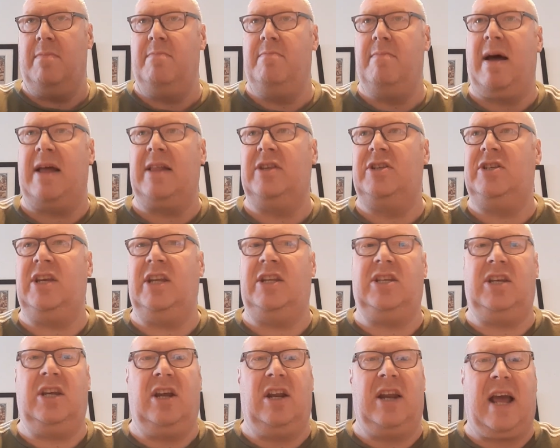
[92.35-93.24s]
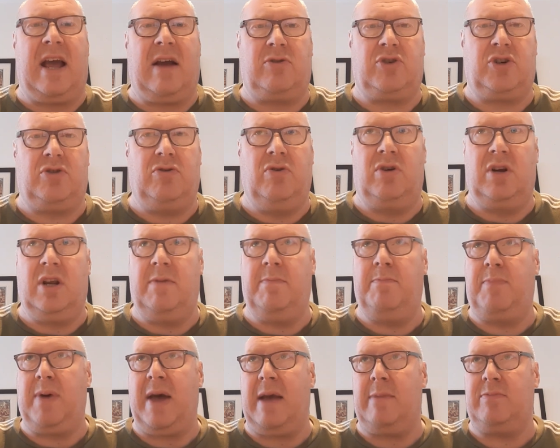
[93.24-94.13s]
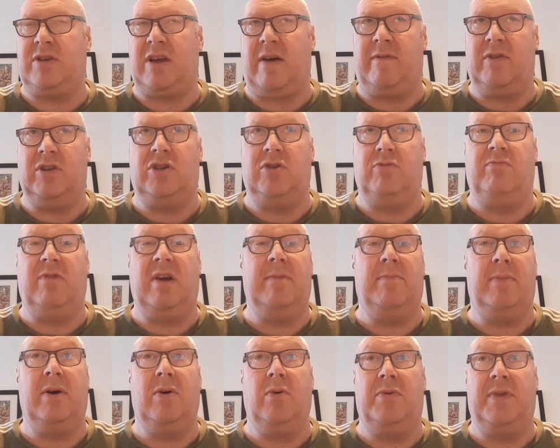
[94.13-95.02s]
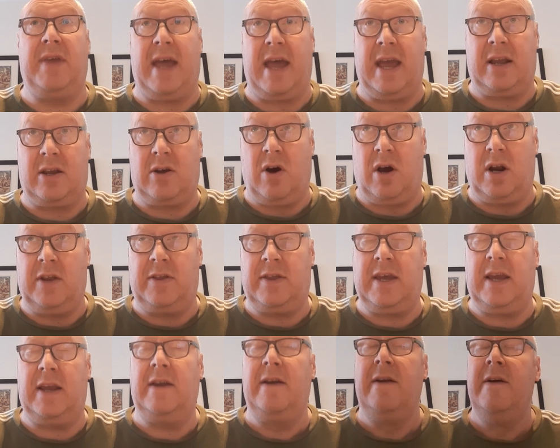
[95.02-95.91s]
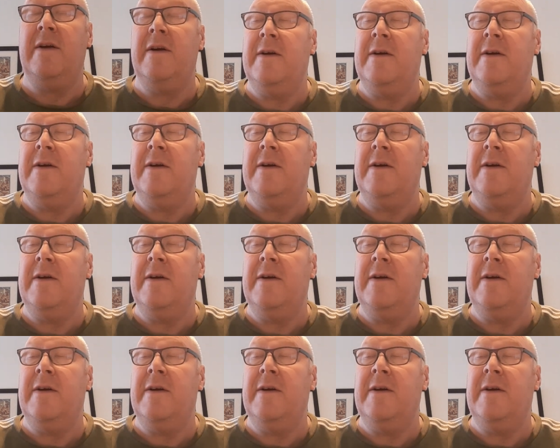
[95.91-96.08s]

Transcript: Man City are now struggling. Pep's having to rebuild their kind of thing.